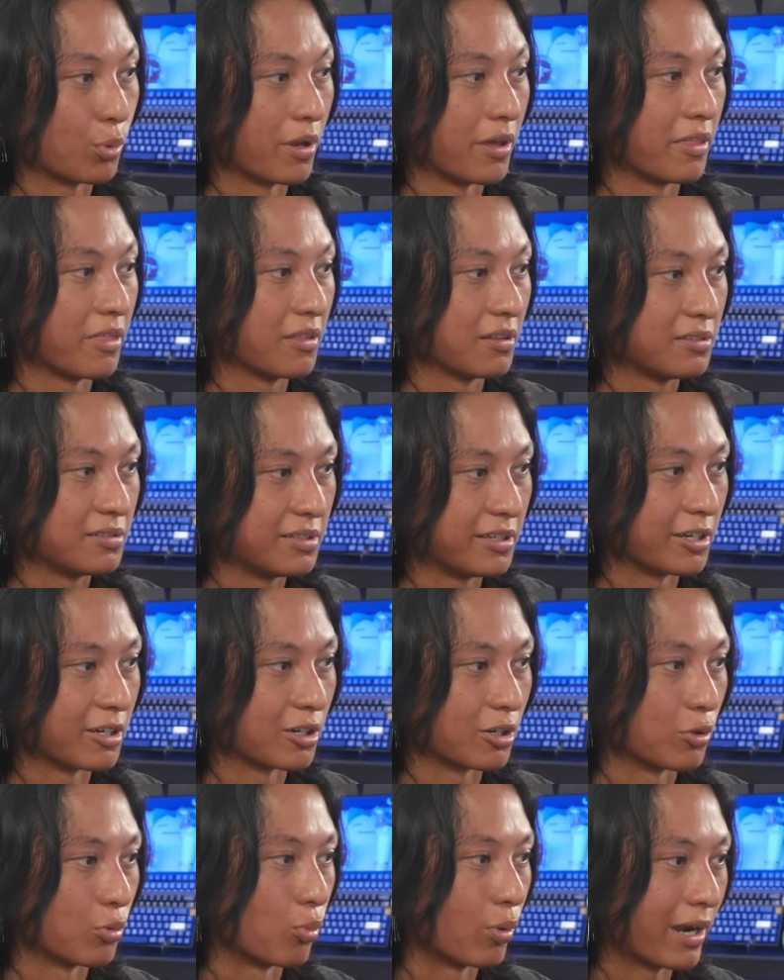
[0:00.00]
with
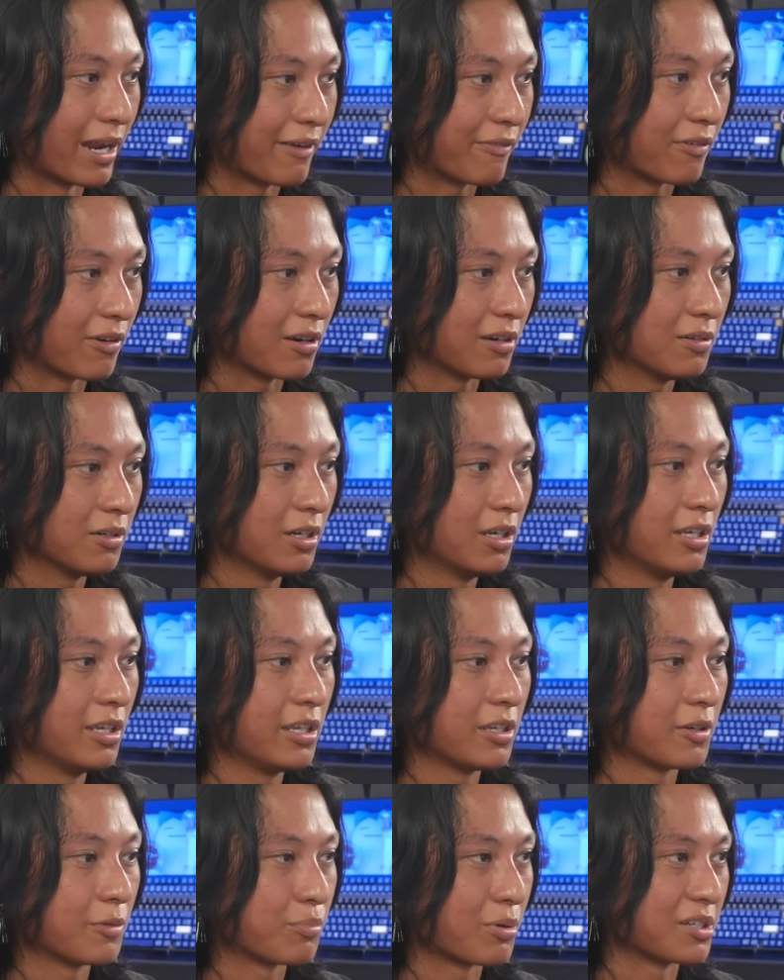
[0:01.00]
tier whatever,
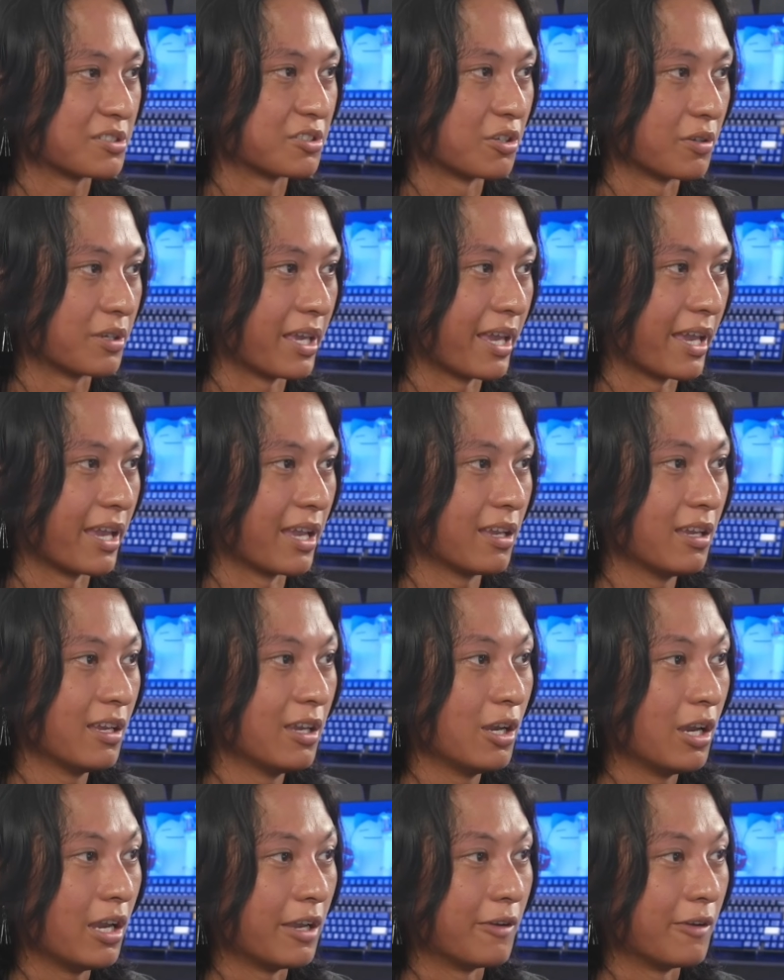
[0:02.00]
you can press okay.